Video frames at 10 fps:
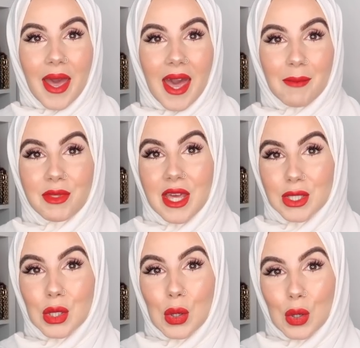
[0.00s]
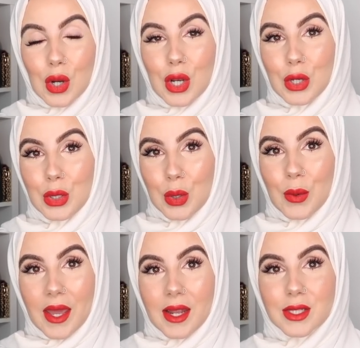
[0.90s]
and these are all new
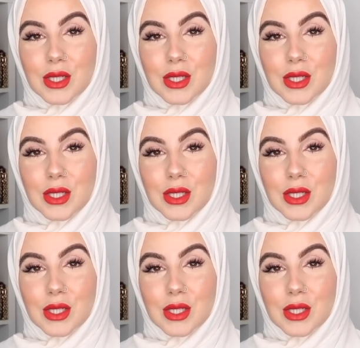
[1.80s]
in.